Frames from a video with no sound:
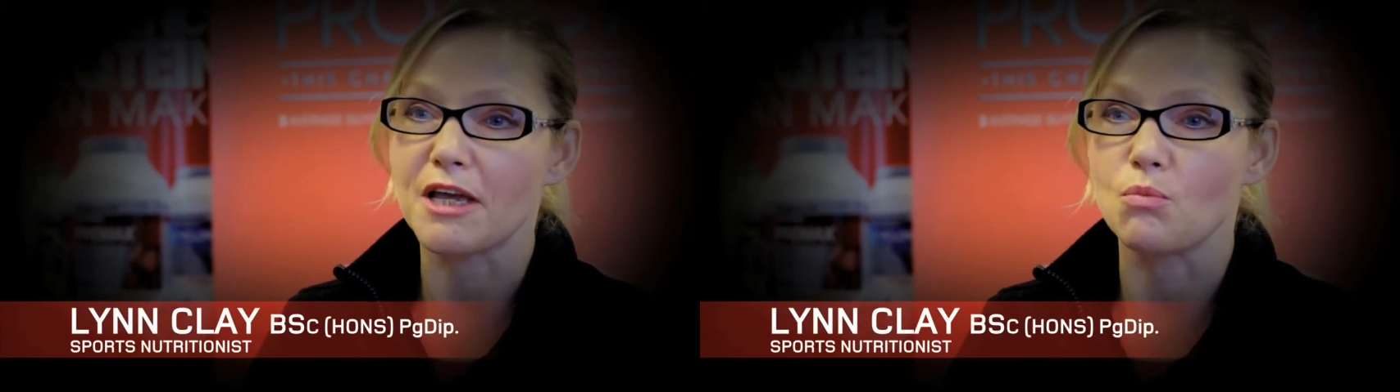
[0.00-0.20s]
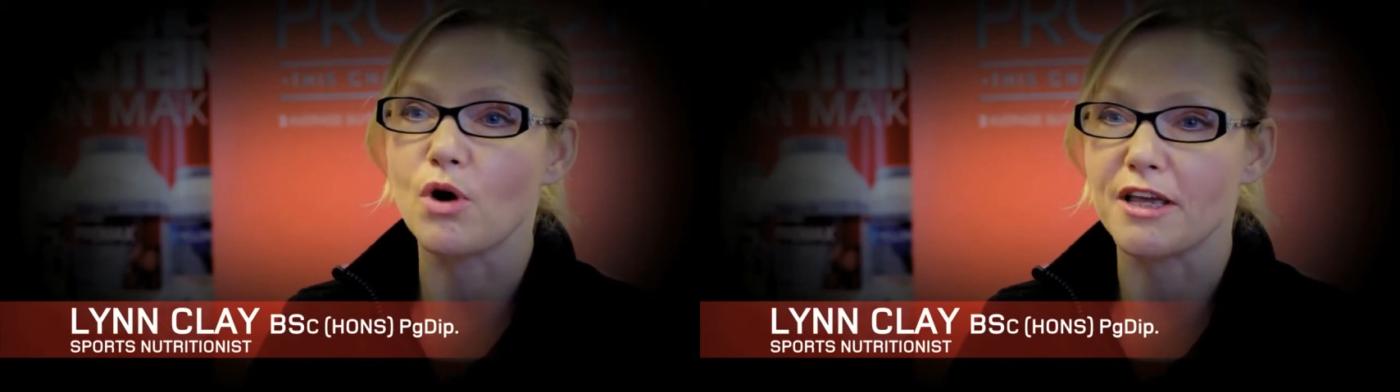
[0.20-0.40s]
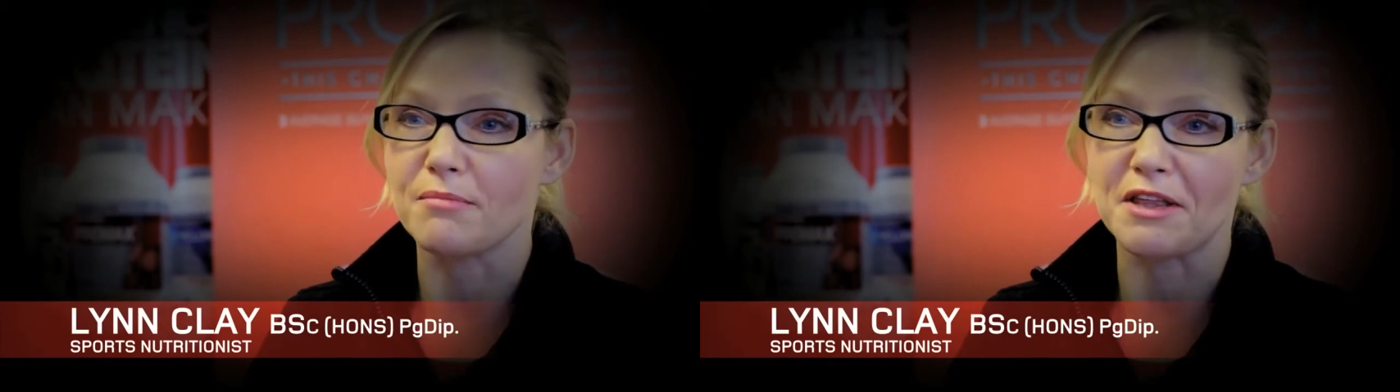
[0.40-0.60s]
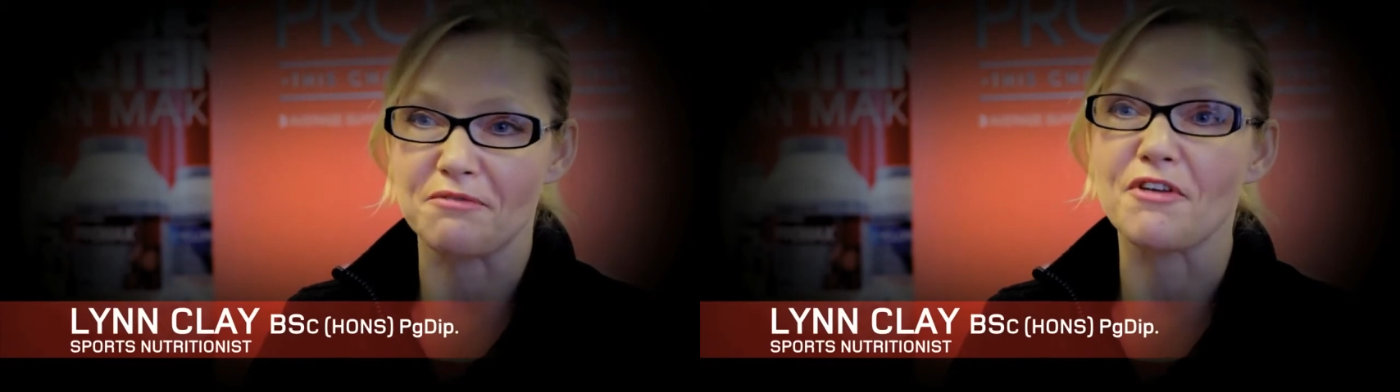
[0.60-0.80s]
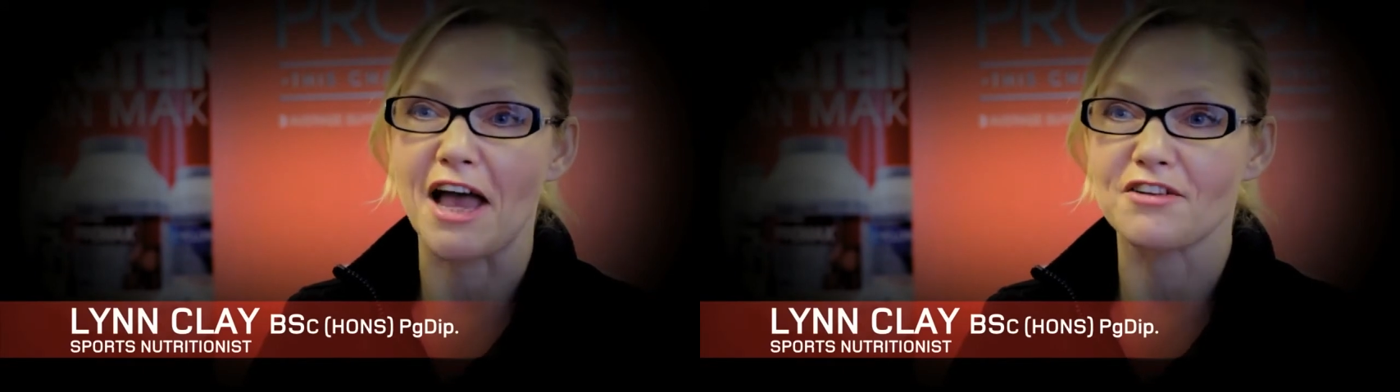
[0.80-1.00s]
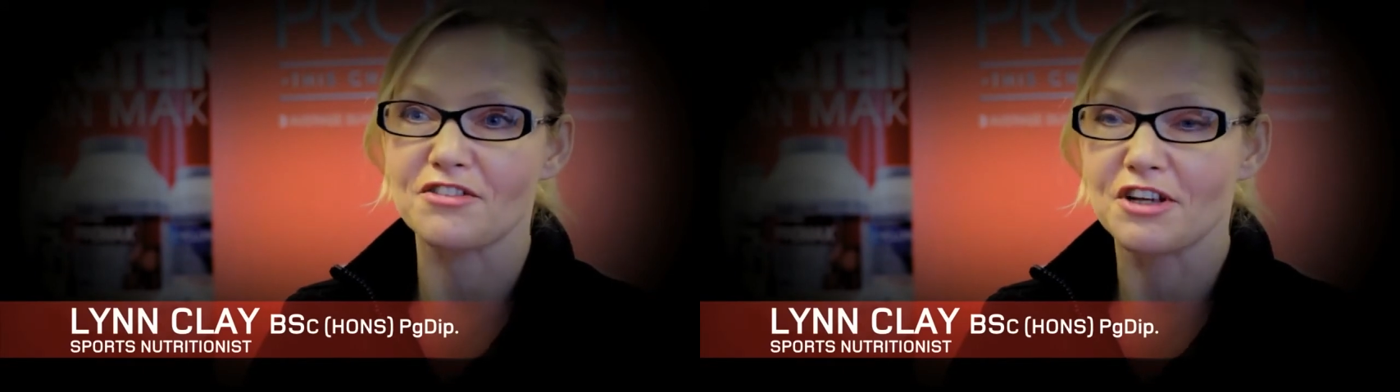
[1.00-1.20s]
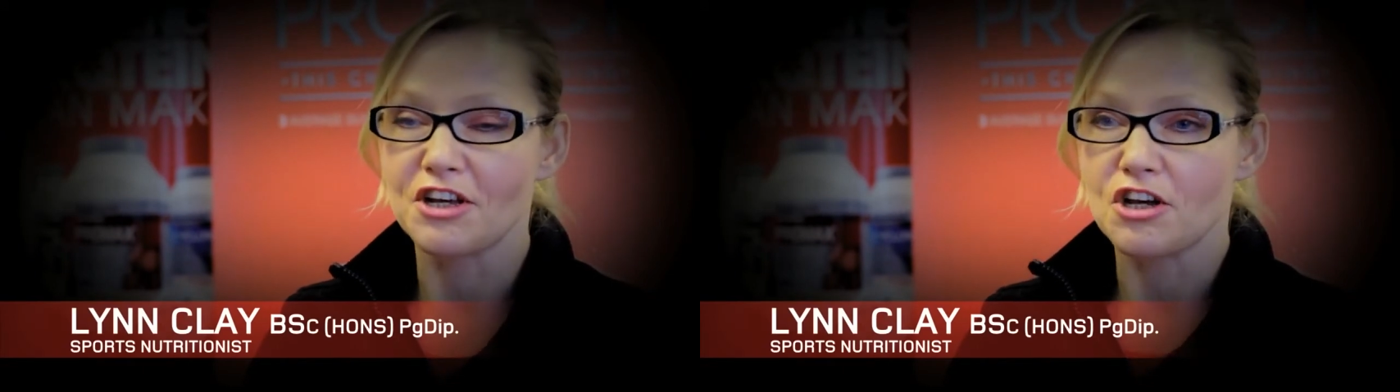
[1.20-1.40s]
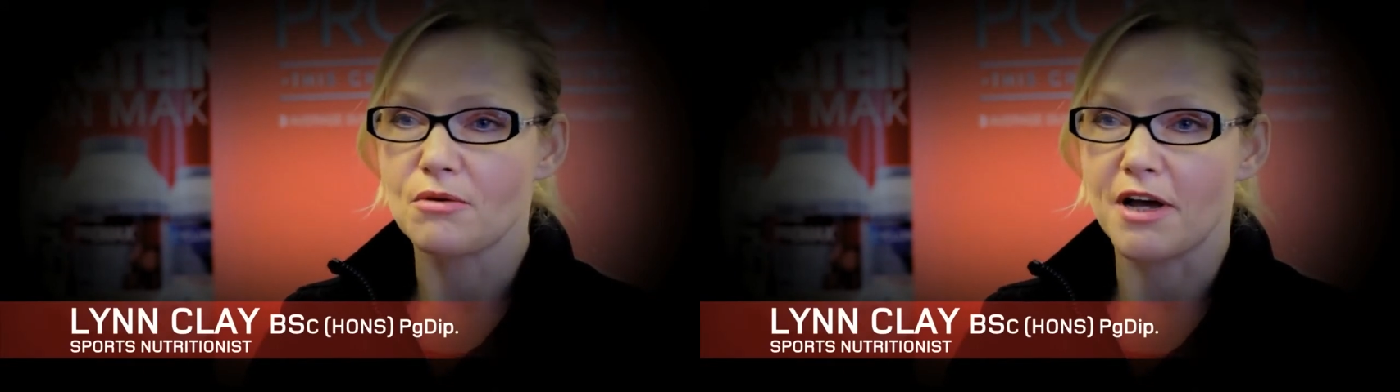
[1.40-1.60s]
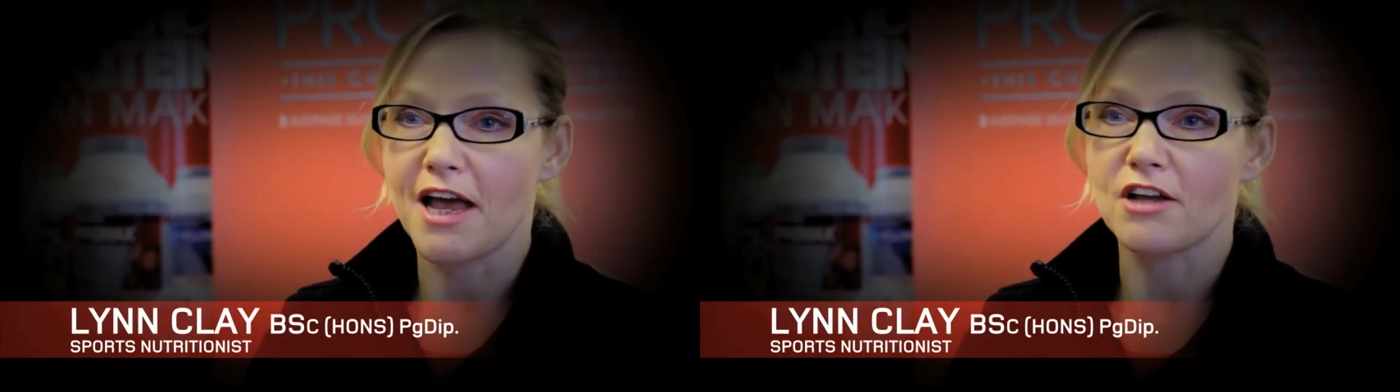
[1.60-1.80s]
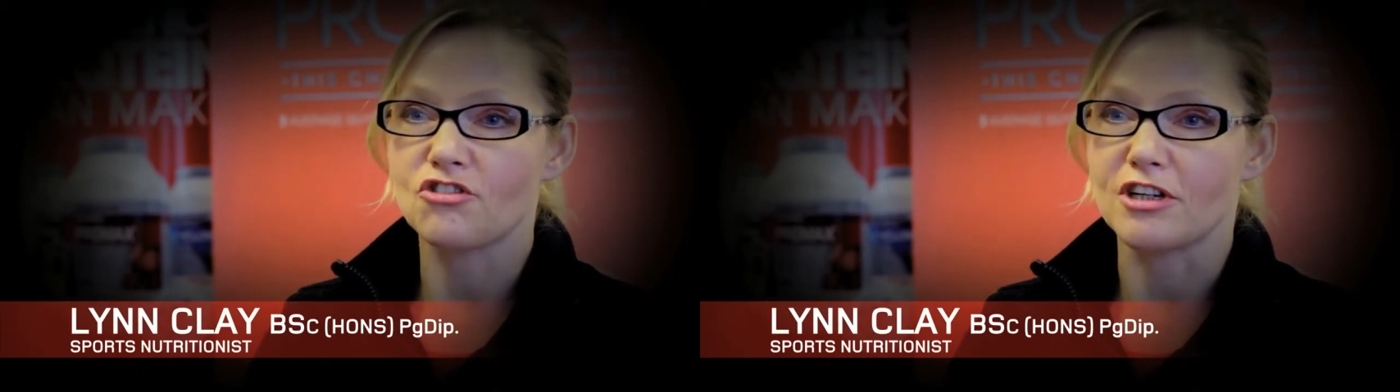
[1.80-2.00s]
them gain weight, make them fat.
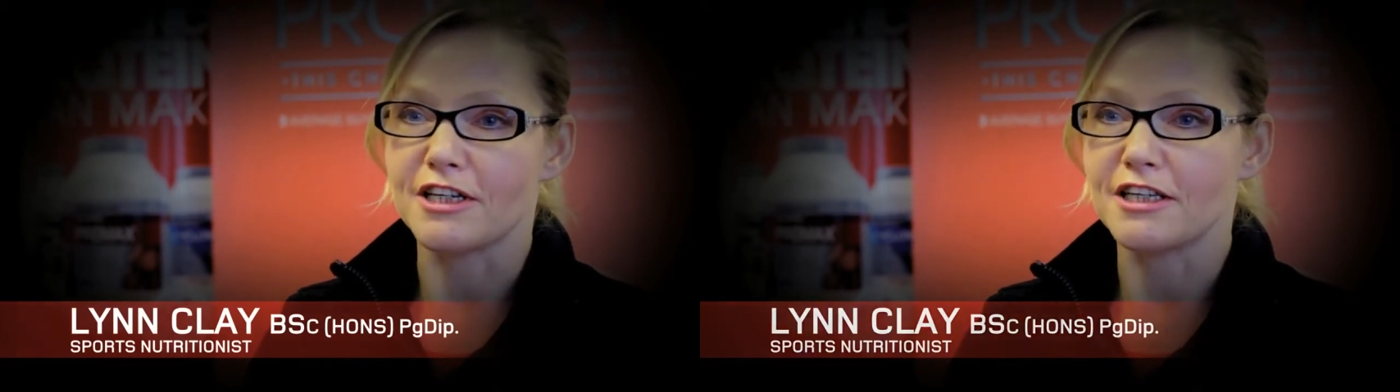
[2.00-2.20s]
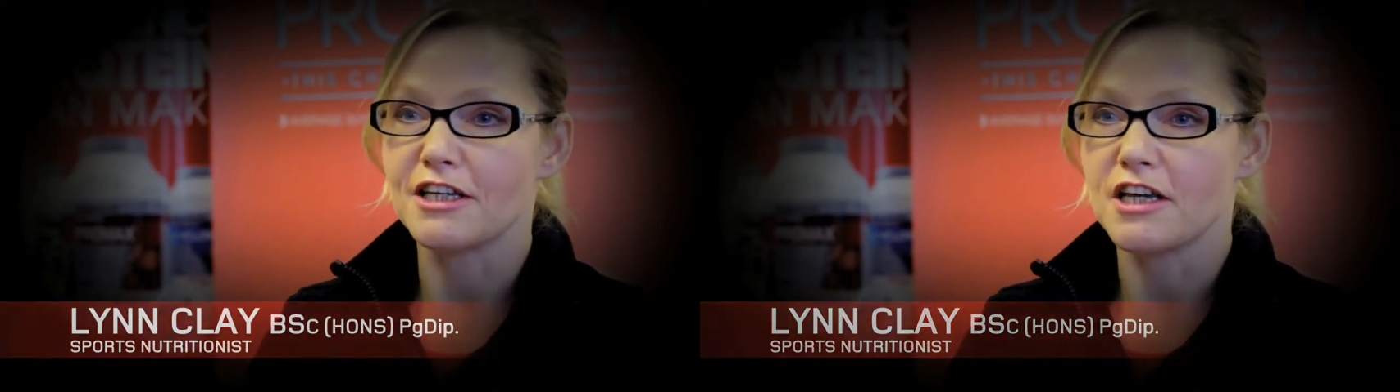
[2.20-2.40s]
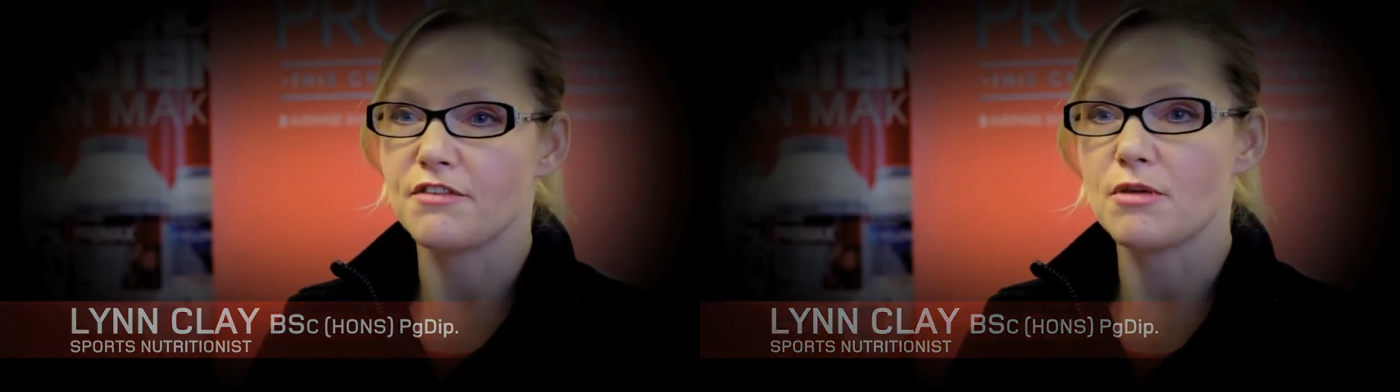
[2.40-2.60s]
But actually,